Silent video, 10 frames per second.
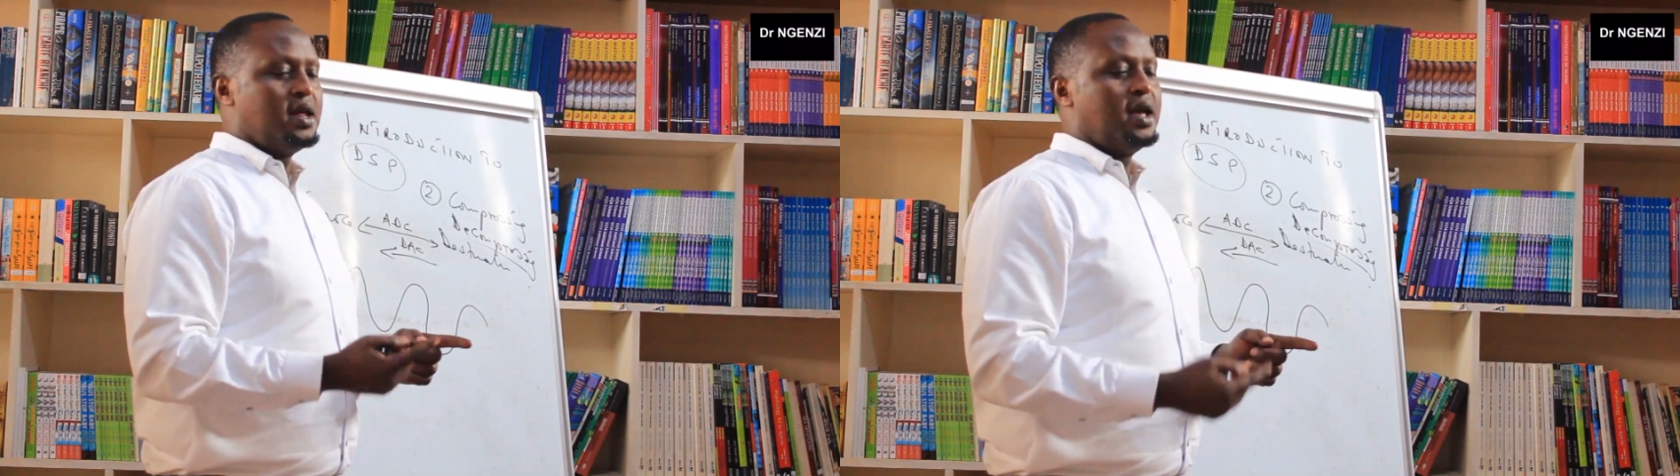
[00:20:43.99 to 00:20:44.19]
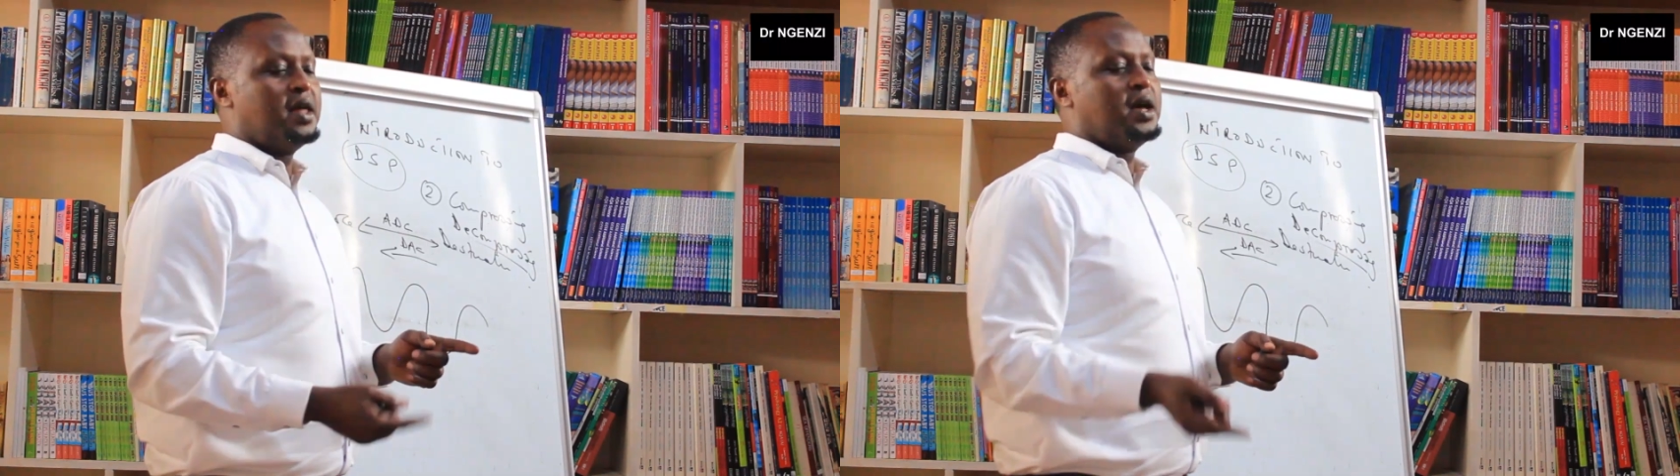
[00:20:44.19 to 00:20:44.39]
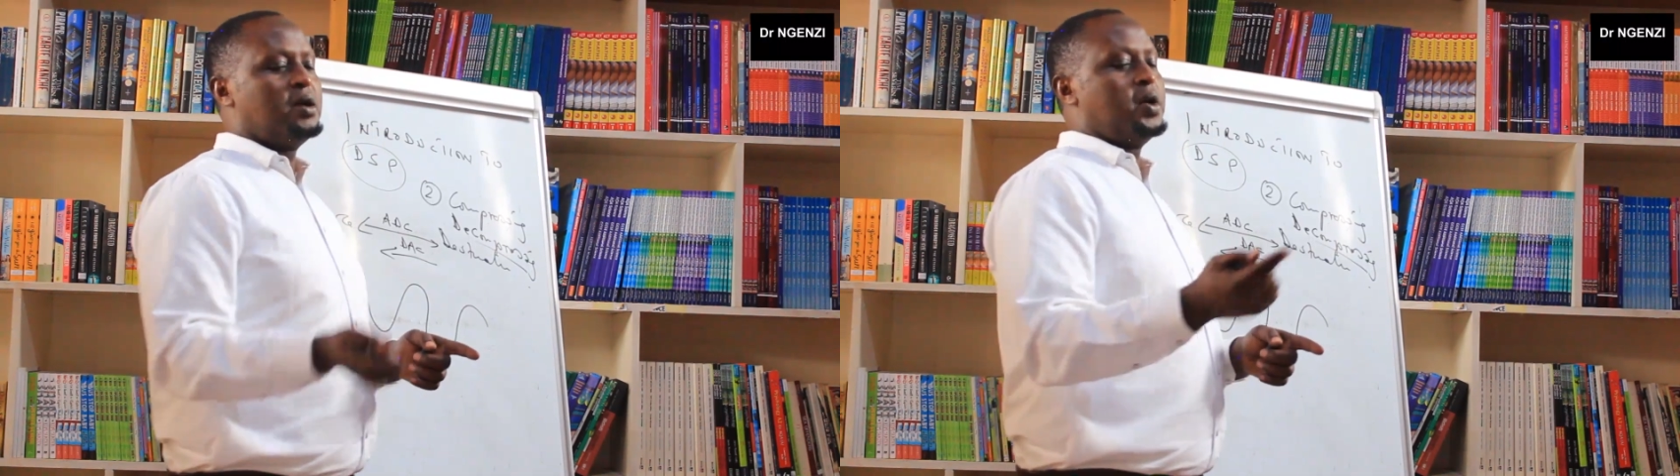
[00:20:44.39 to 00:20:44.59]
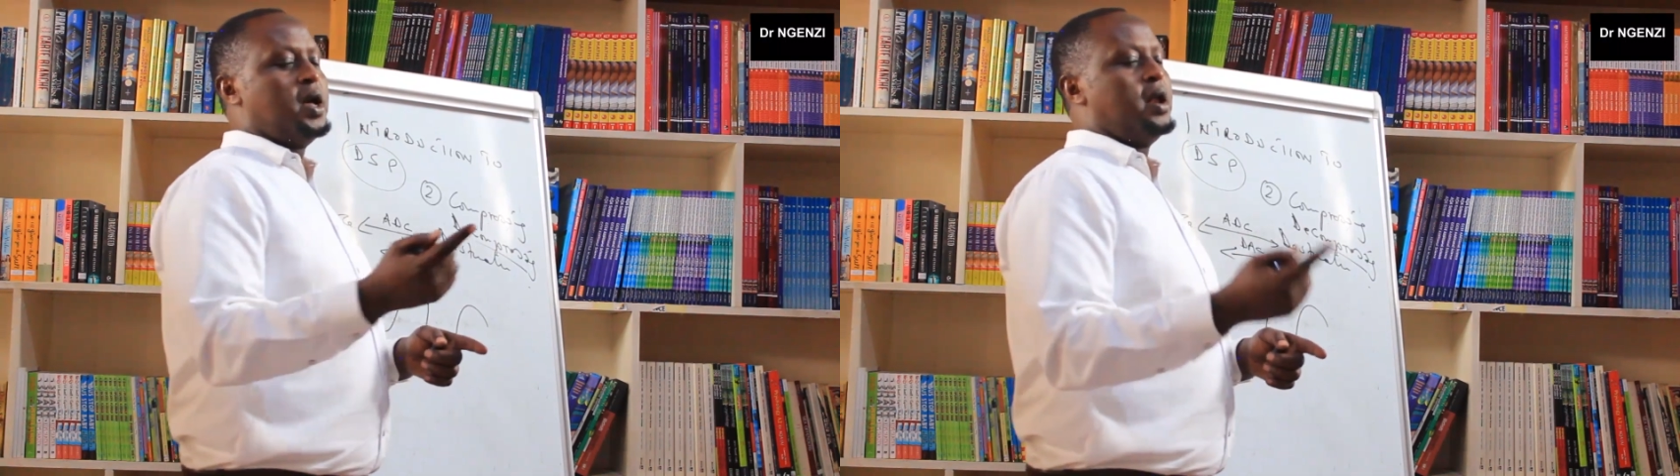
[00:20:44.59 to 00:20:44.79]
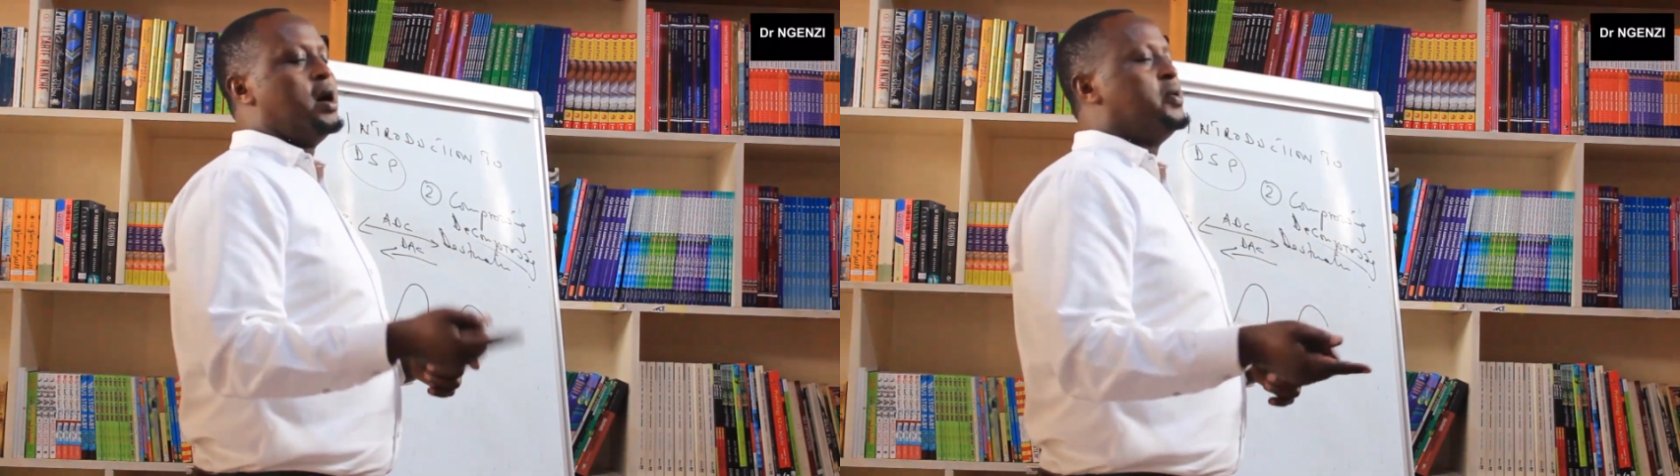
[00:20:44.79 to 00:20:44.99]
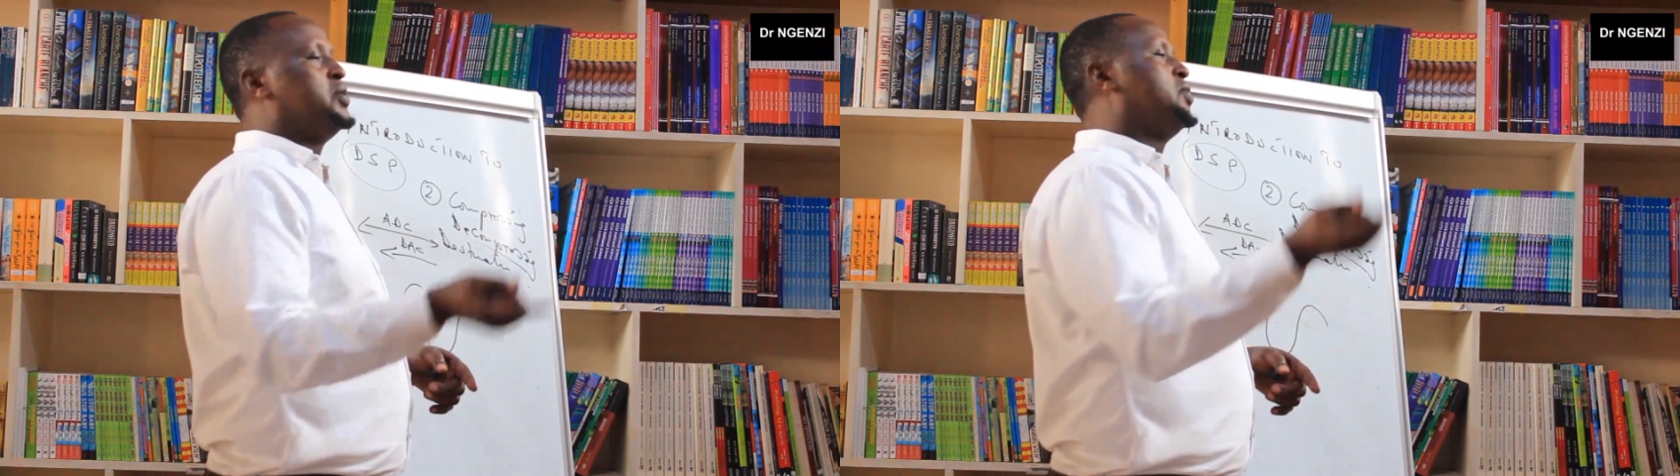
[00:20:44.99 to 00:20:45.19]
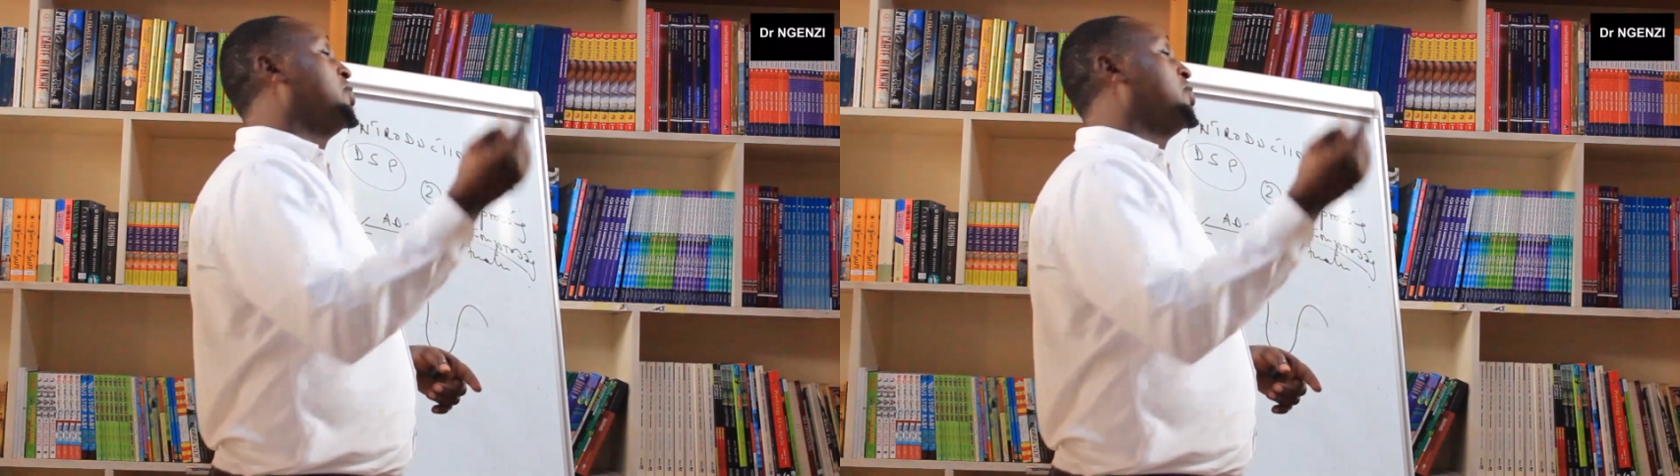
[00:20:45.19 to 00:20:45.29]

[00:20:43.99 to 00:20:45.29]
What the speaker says: the other way around,